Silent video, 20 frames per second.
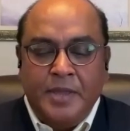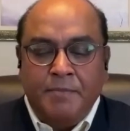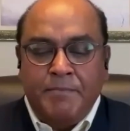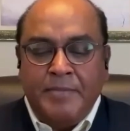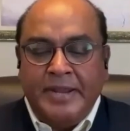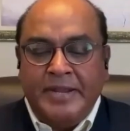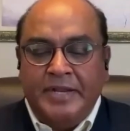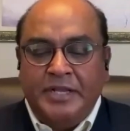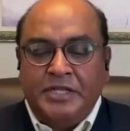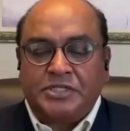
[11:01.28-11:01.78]

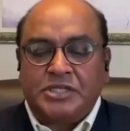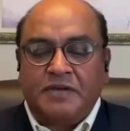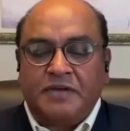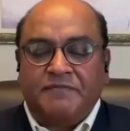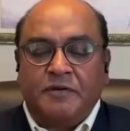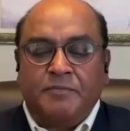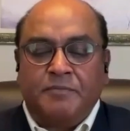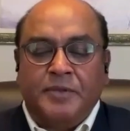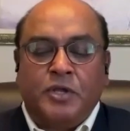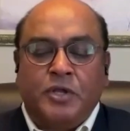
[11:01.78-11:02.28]
Many
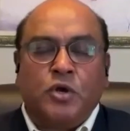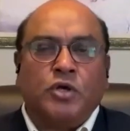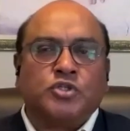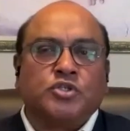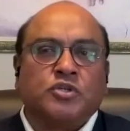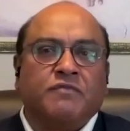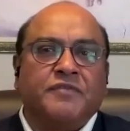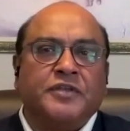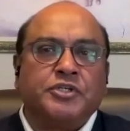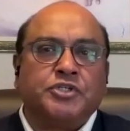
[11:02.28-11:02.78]
suffer
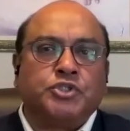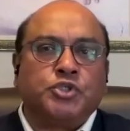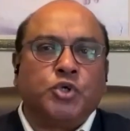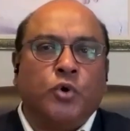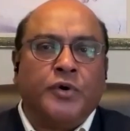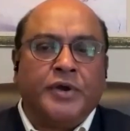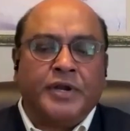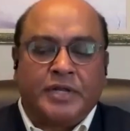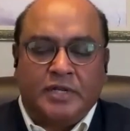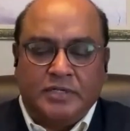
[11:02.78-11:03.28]
because of
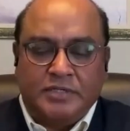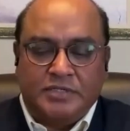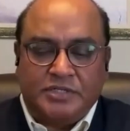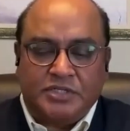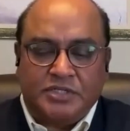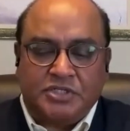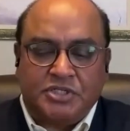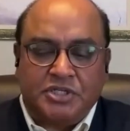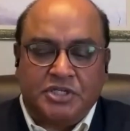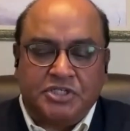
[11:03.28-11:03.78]
historical
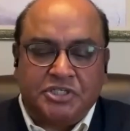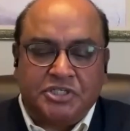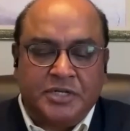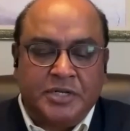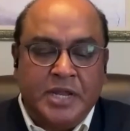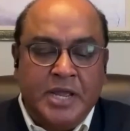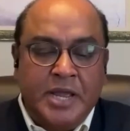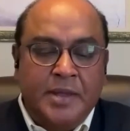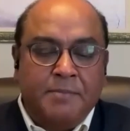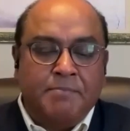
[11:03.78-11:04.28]

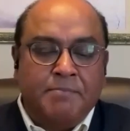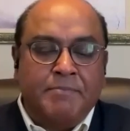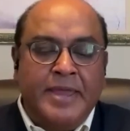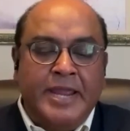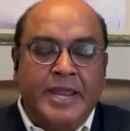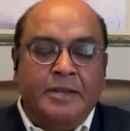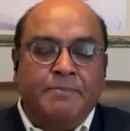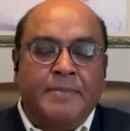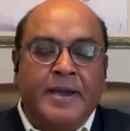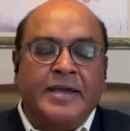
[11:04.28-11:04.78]
decision
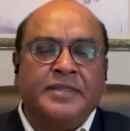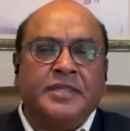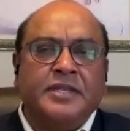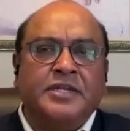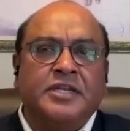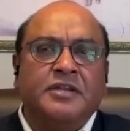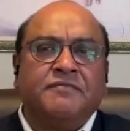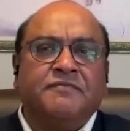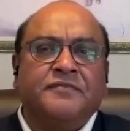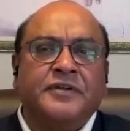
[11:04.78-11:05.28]
made by the
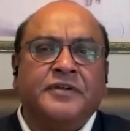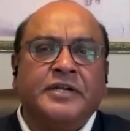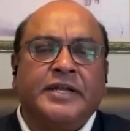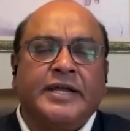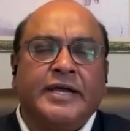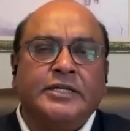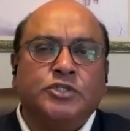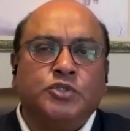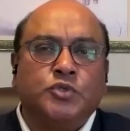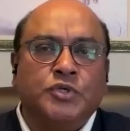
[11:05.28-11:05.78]
different
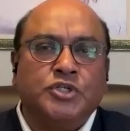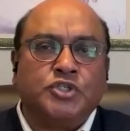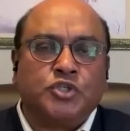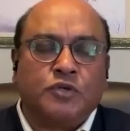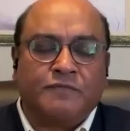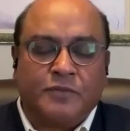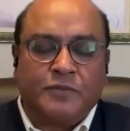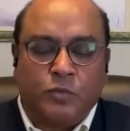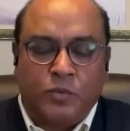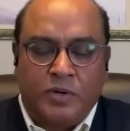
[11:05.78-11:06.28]
countries
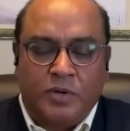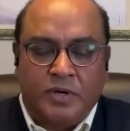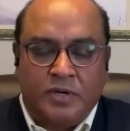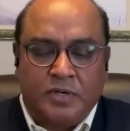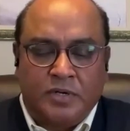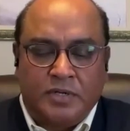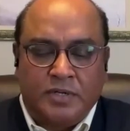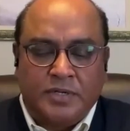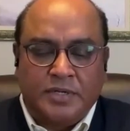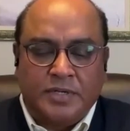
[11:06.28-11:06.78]
of the
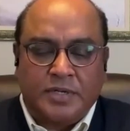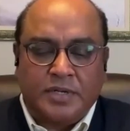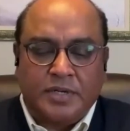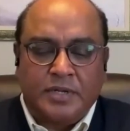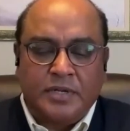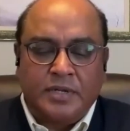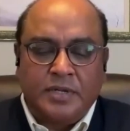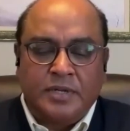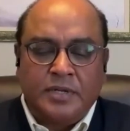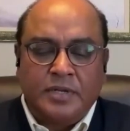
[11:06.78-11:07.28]
world.
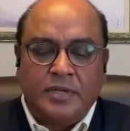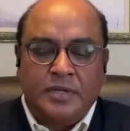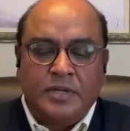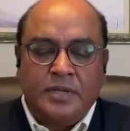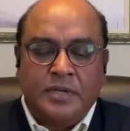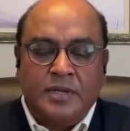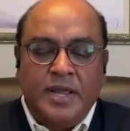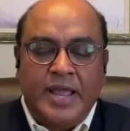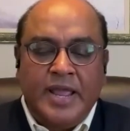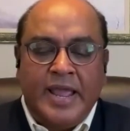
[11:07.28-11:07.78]

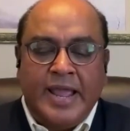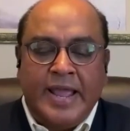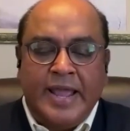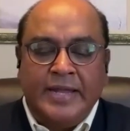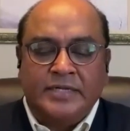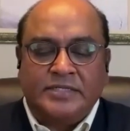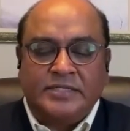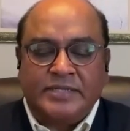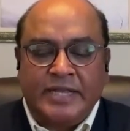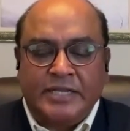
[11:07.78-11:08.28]

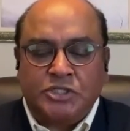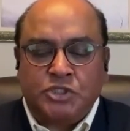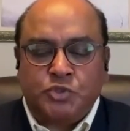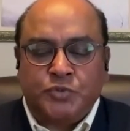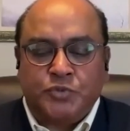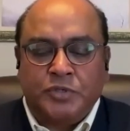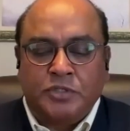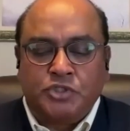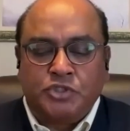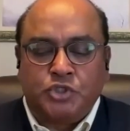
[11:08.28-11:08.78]

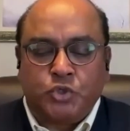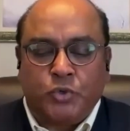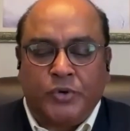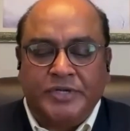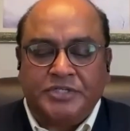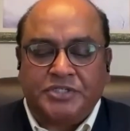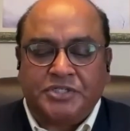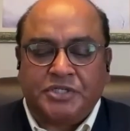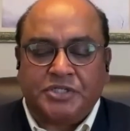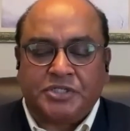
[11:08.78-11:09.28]
Ancestral
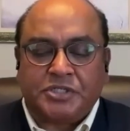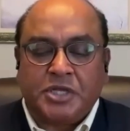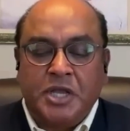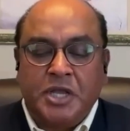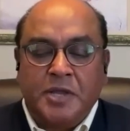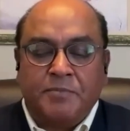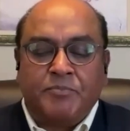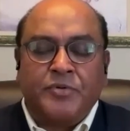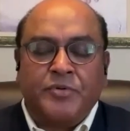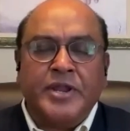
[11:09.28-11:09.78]
choices
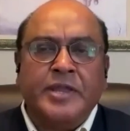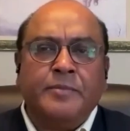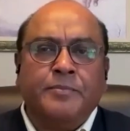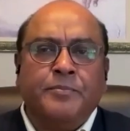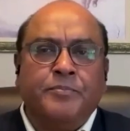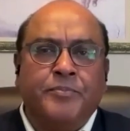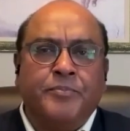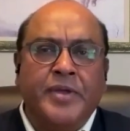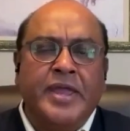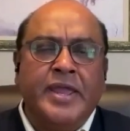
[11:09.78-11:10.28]

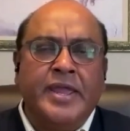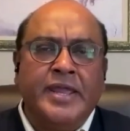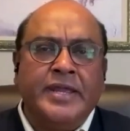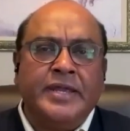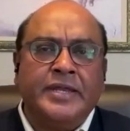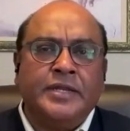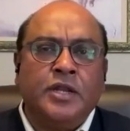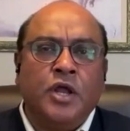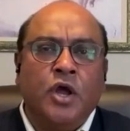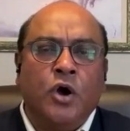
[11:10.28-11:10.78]
bring
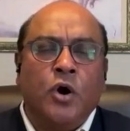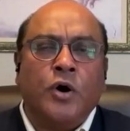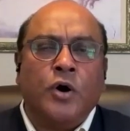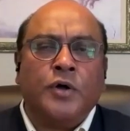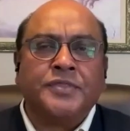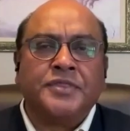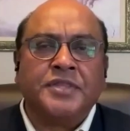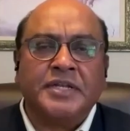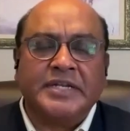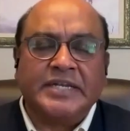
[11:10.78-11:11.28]
pain
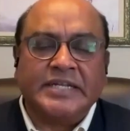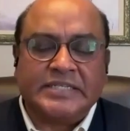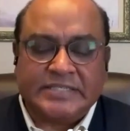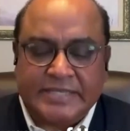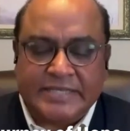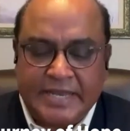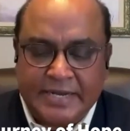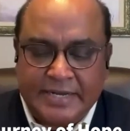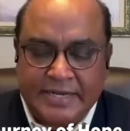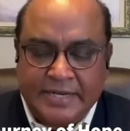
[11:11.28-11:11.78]
on the
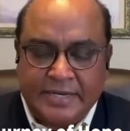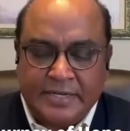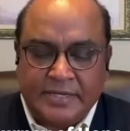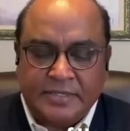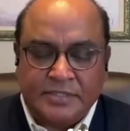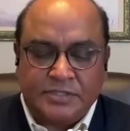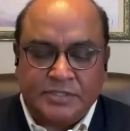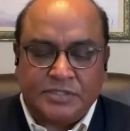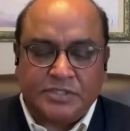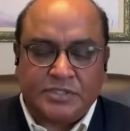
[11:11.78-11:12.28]

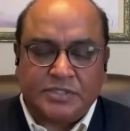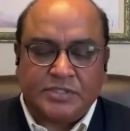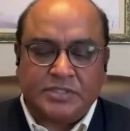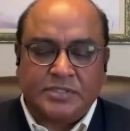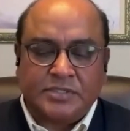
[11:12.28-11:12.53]
descendants.